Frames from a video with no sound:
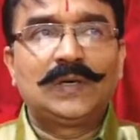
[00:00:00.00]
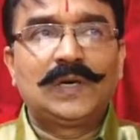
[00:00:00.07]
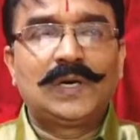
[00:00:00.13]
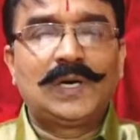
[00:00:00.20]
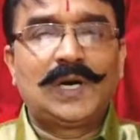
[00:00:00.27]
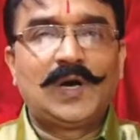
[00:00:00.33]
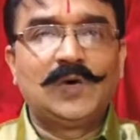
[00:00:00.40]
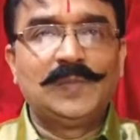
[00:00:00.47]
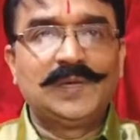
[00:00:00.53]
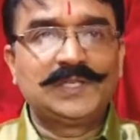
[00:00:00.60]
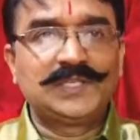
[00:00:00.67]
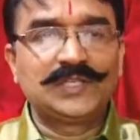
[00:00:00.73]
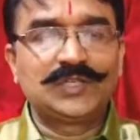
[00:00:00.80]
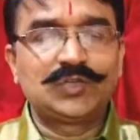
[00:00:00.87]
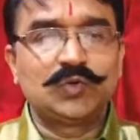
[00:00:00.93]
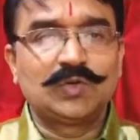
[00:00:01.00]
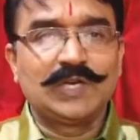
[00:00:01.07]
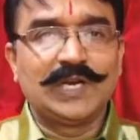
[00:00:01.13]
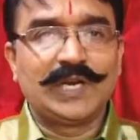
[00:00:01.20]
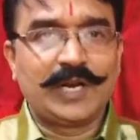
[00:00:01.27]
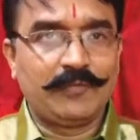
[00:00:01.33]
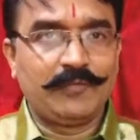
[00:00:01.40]
how much is
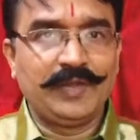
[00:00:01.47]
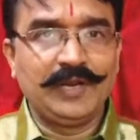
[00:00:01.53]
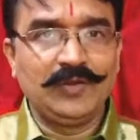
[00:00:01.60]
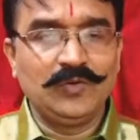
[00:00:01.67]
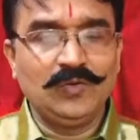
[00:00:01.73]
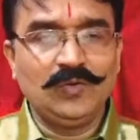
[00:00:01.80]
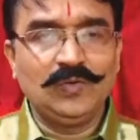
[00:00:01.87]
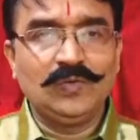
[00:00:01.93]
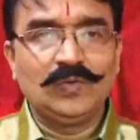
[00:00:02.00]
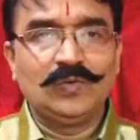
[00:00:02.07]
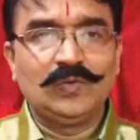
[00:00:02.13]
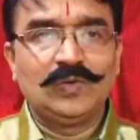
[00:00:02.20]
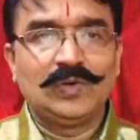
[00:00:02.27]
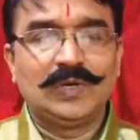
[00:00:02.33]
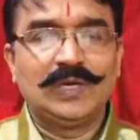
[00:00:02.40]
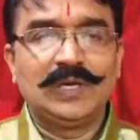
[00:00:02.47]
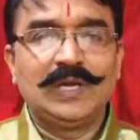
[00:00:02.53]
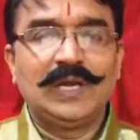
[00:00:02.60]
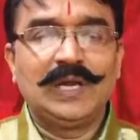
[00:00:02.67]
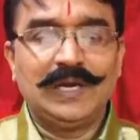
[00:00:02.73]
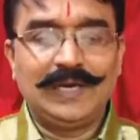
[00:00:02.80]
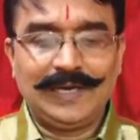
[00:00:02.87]
total revenue
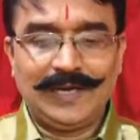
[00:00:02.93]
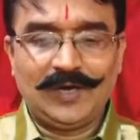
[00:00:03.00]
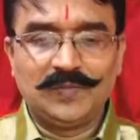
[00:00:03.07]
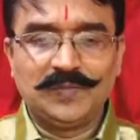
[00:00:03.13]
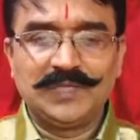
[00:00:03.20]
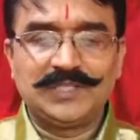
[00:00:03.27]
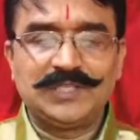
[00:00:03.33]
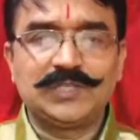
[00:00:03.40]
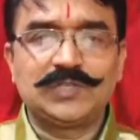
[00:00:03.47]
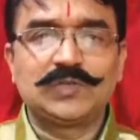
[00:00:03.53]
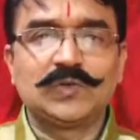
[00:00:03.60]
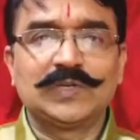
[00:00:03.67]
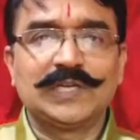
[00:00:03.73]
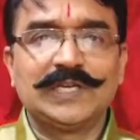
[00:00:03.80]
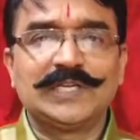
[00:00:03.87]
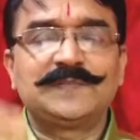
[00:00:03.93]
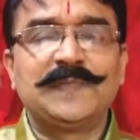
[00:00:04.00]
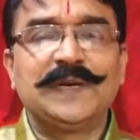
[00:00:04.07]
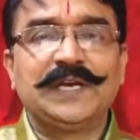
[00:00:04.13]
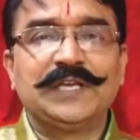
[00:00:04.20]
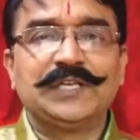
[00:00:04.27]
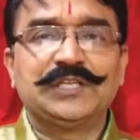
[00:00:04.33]
and how much is total
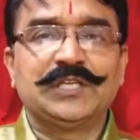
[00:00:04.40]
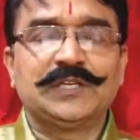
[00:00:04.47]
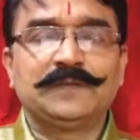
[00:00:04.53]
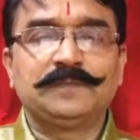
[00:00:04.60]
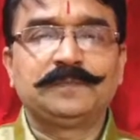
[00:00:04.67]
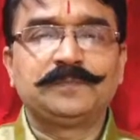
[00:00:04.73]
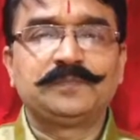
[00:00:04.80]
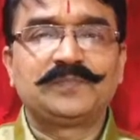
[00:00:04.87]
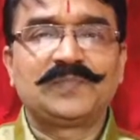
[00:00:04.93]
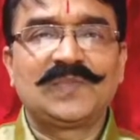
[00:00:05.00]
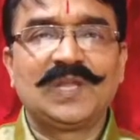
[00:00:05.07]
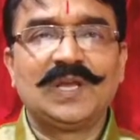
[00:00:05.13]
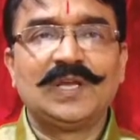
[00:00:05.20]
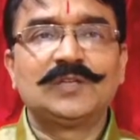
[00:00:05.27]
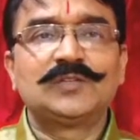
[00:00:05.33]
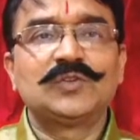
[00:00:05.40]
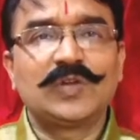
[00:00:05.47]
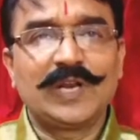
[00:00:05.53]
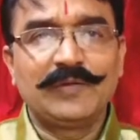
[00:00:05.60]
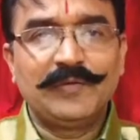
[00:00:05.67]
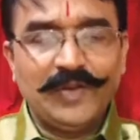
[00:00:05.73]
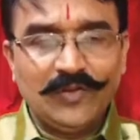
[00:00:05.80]
expenditure. So
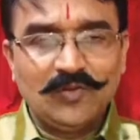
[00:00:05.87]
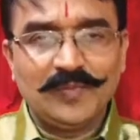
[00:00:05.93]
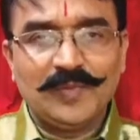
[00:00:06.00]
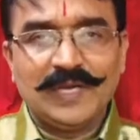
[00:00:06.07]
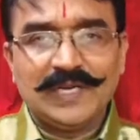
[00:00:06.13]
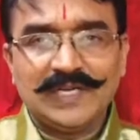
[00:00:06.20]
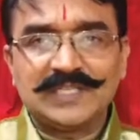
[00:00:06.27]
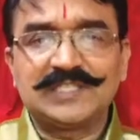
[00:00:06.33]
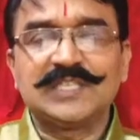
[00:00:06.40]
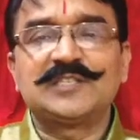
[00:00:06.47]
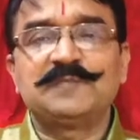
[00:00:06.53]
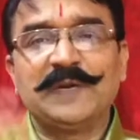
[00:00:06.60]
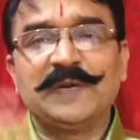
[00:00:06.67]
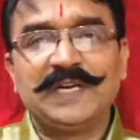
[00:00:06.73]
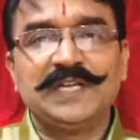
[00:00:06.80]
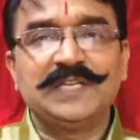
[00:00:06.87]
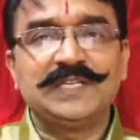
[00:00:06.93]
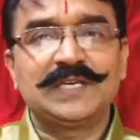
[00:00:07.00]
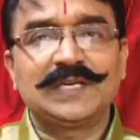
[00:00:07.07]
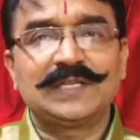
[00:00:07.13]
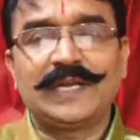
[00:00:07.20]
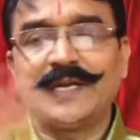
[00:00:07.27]
revenue minus
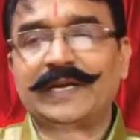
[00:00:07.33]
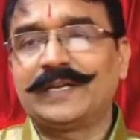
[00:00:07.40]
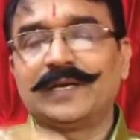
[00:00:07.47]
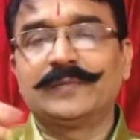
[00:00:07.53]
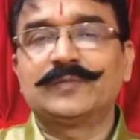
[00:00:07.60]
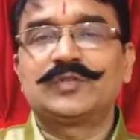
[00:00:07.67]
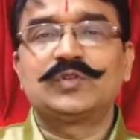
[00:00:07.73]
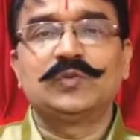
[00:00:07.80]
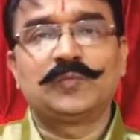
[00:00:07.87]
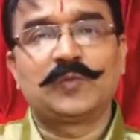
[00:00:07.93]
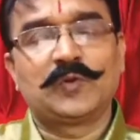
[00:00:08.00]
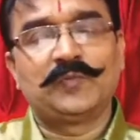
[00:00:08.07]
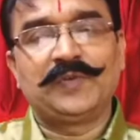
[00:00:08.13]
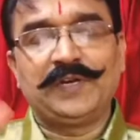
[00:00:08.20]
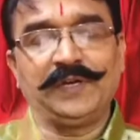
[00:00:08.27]
expenditure, that comes to profit.